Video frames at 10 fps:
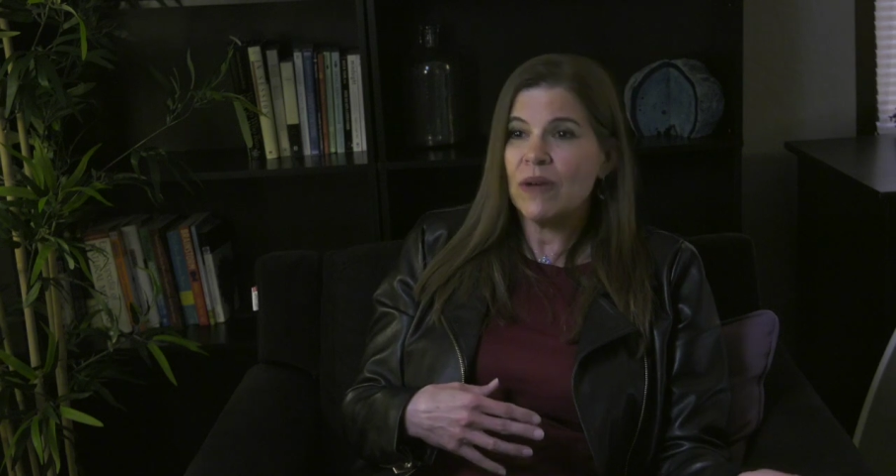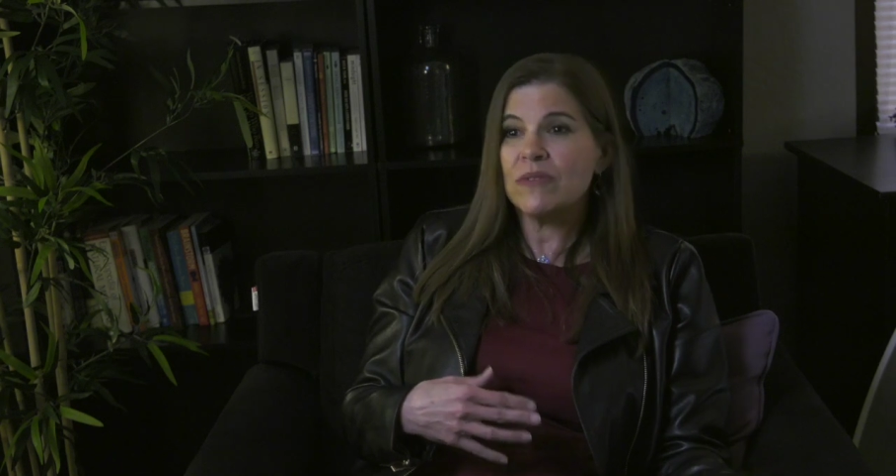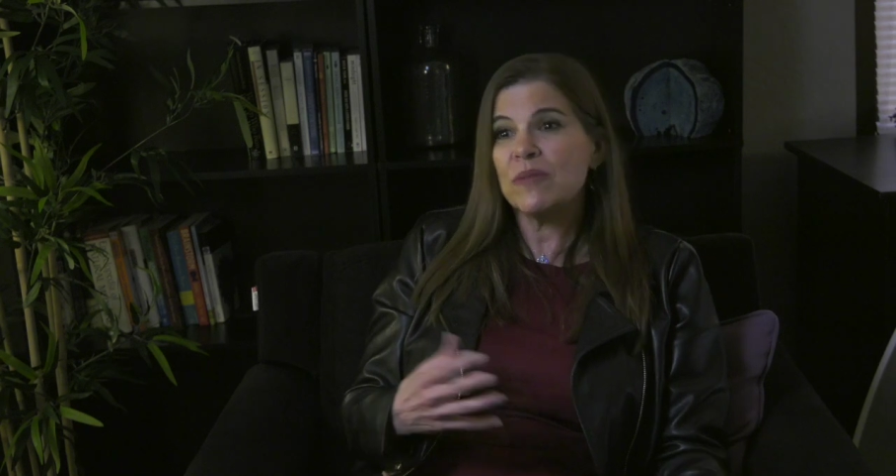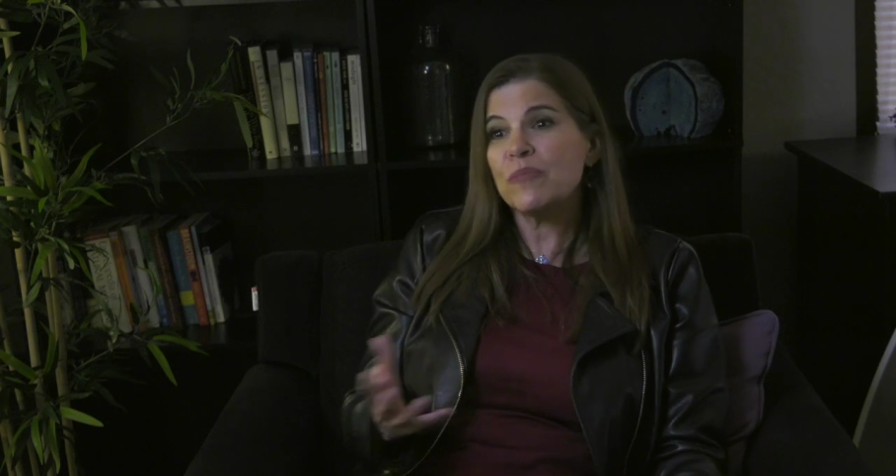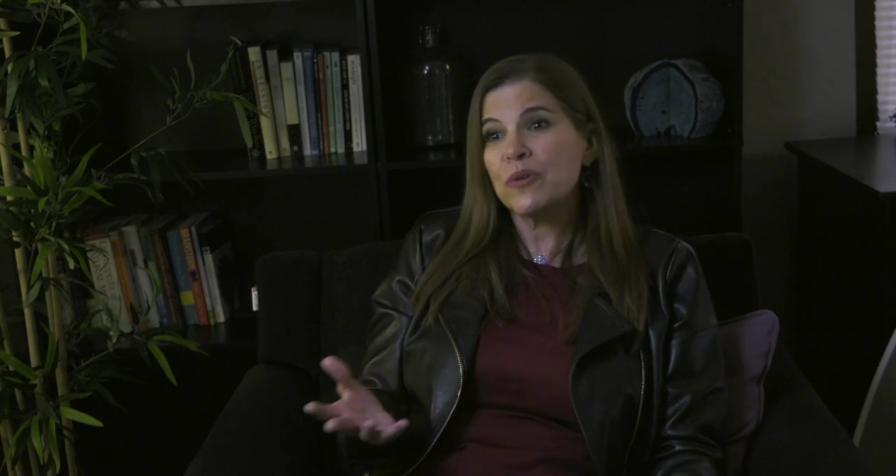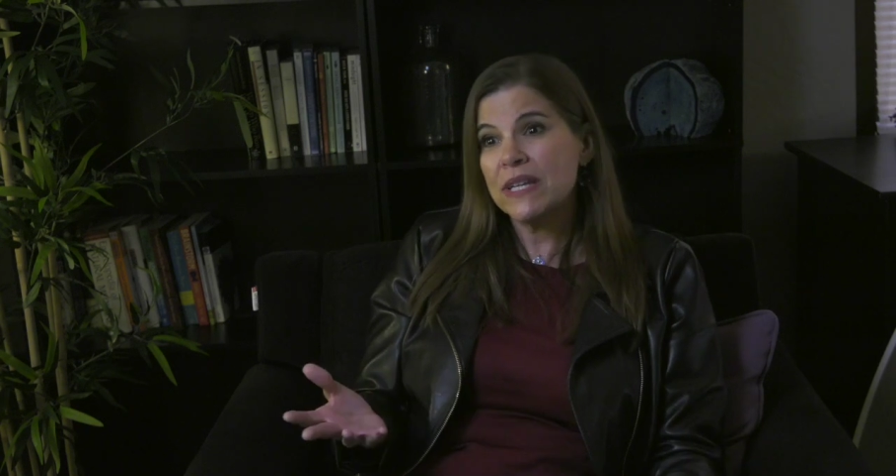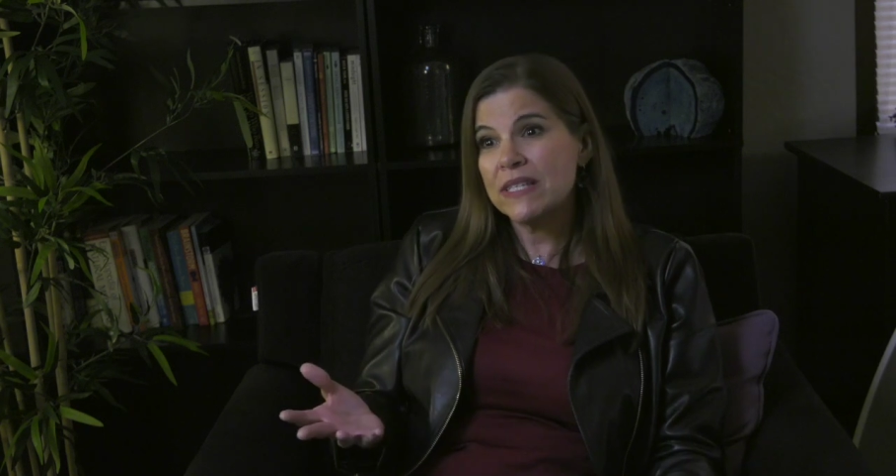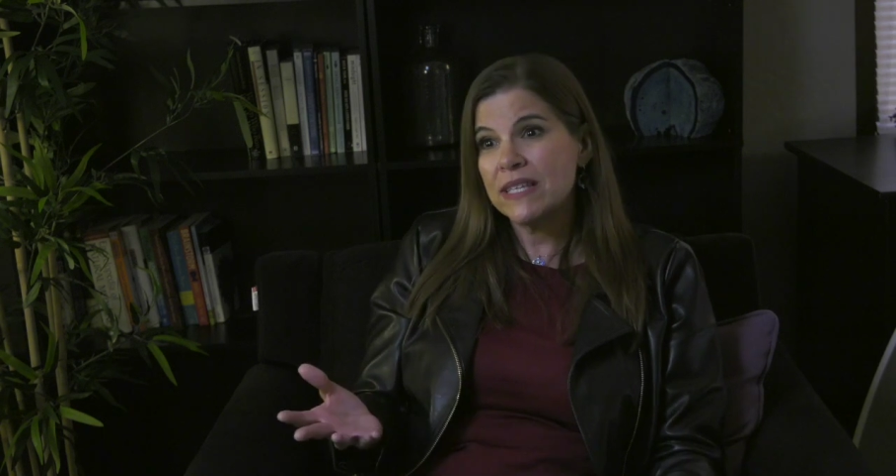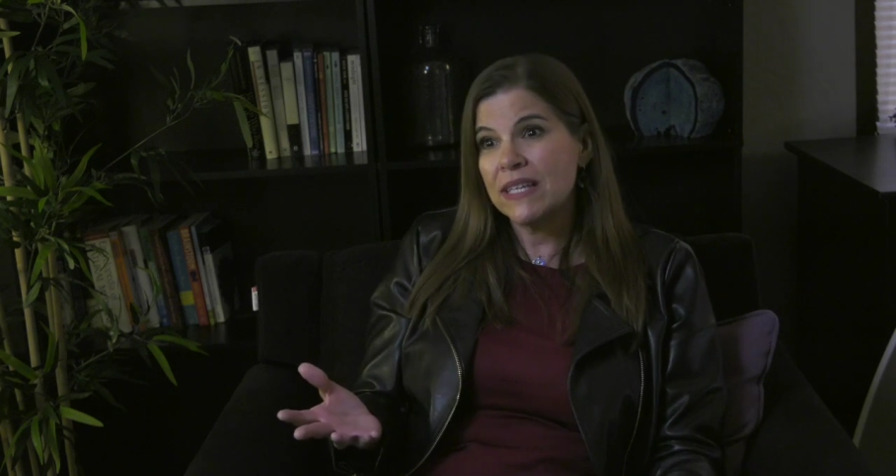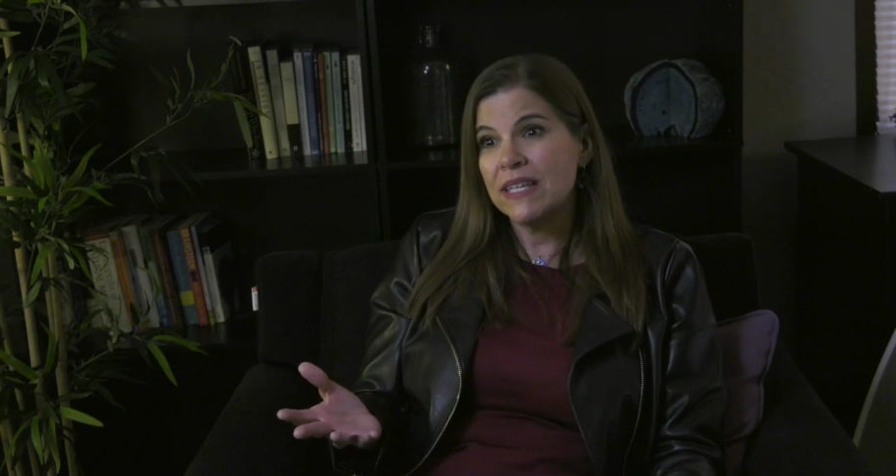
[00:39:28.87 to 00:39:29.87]
I was in
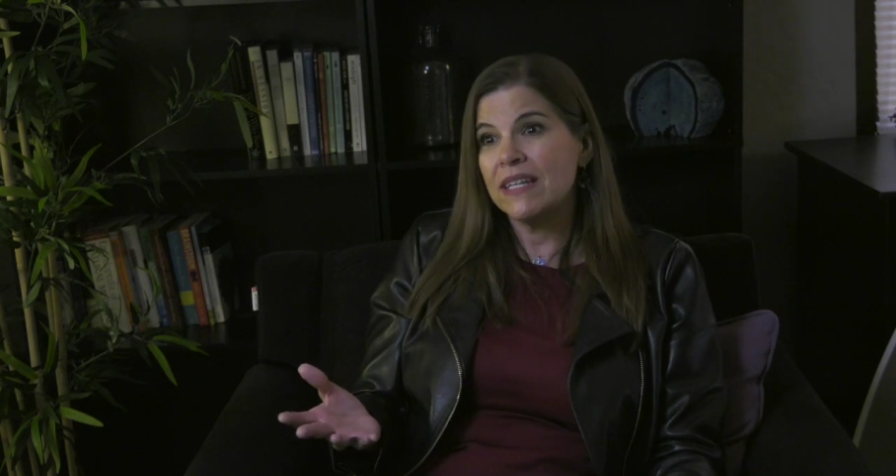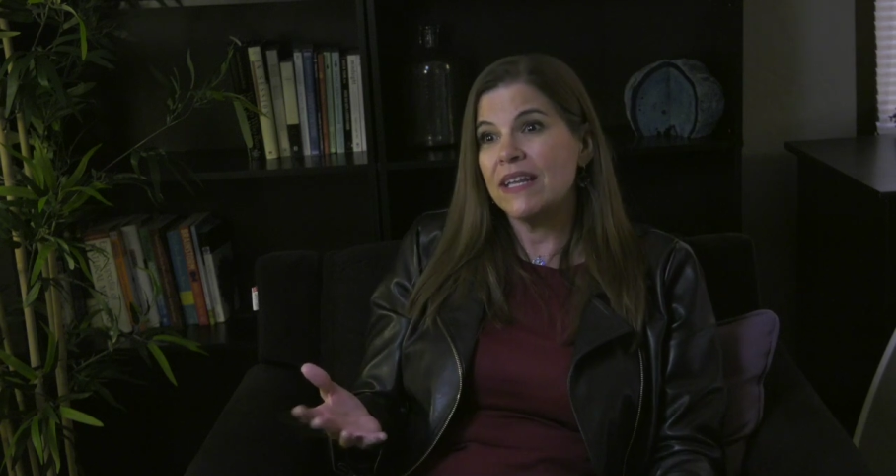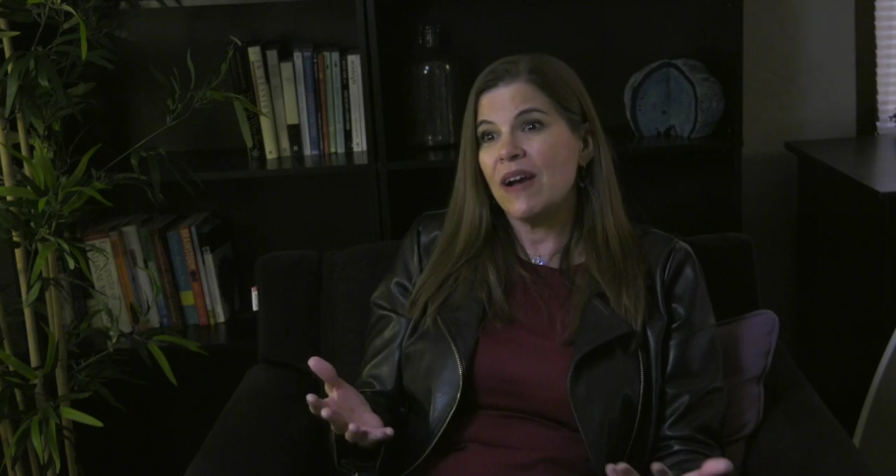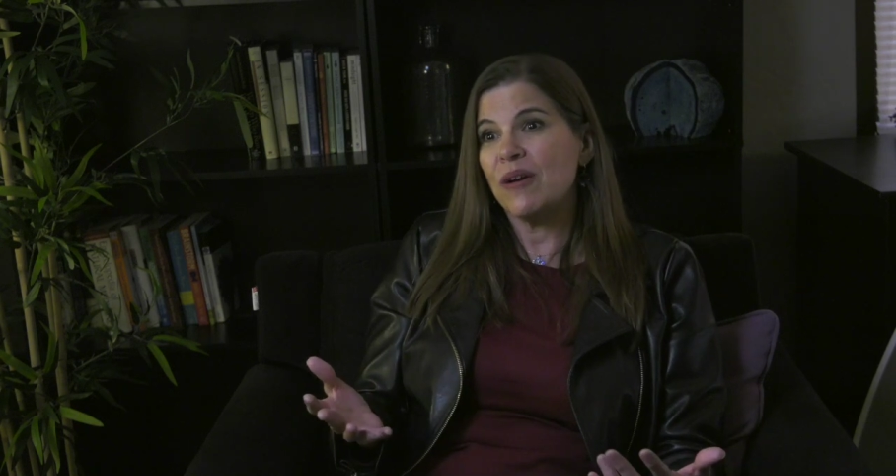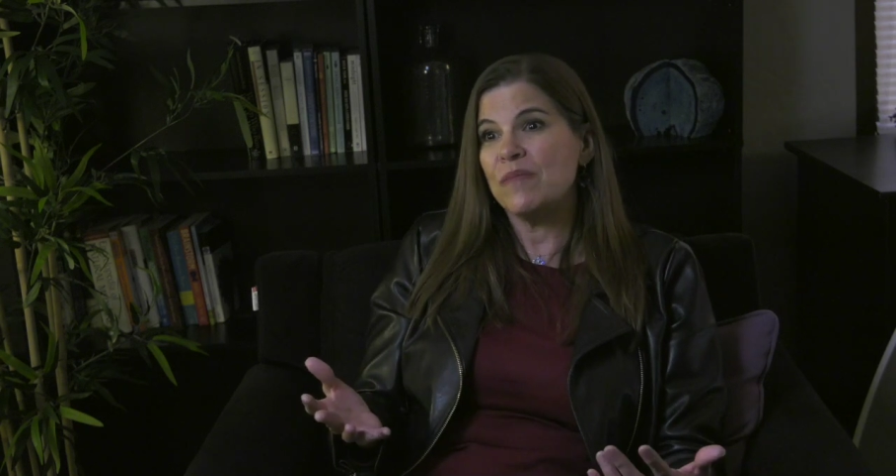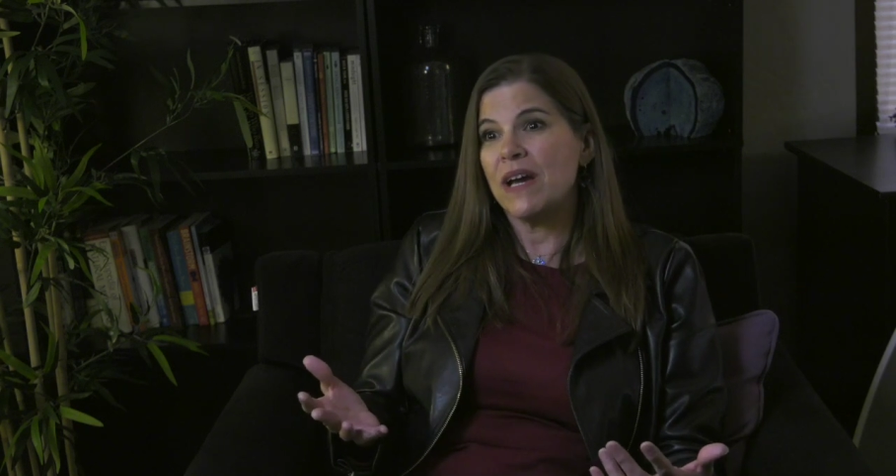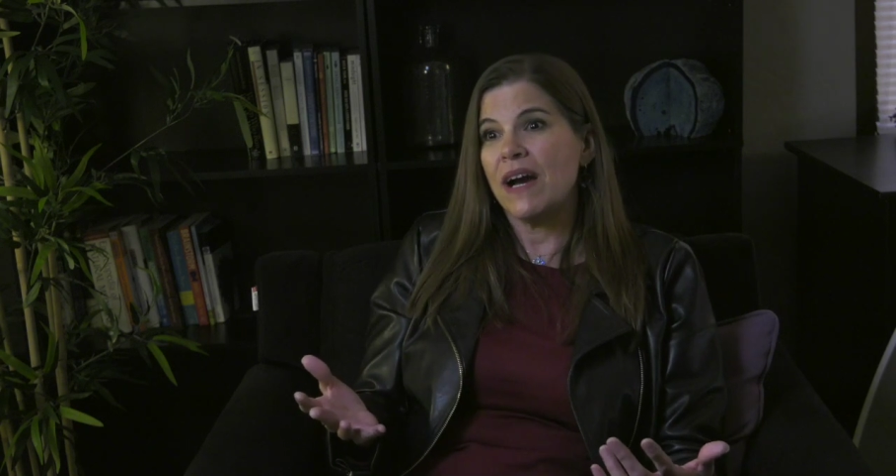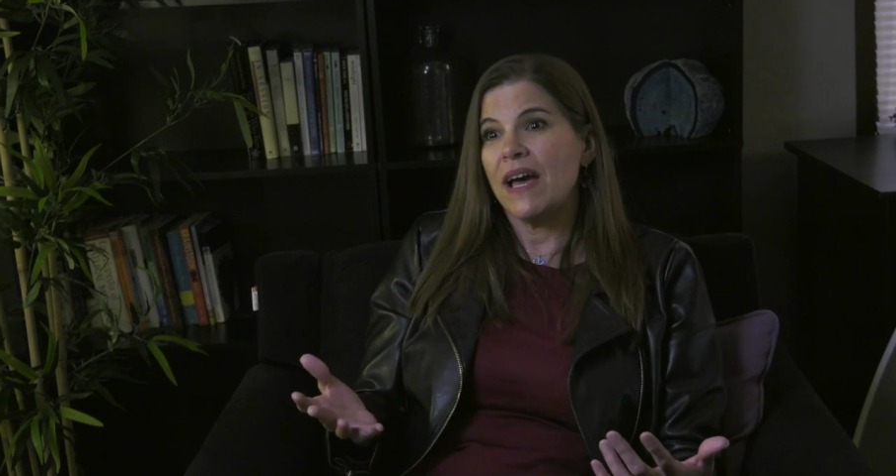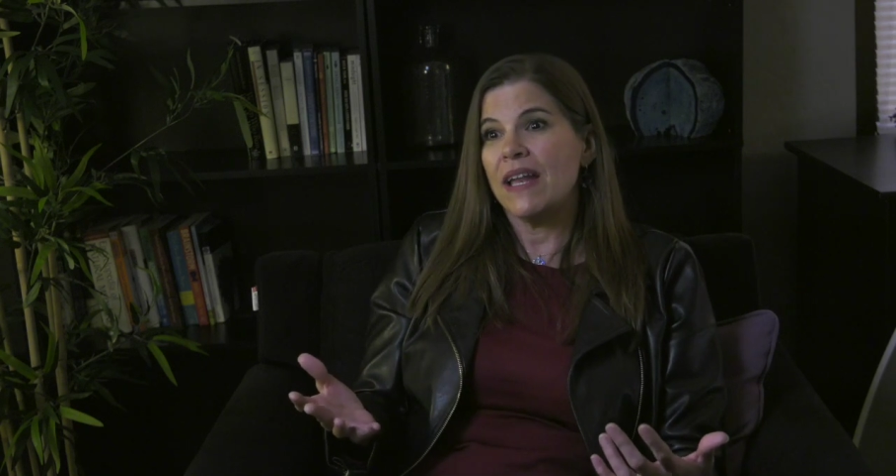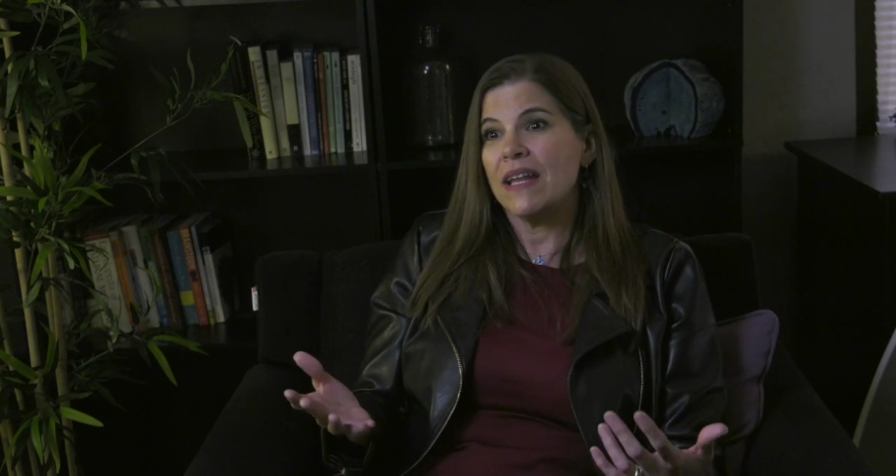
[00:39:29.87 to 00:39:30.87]
prison and now I'm not.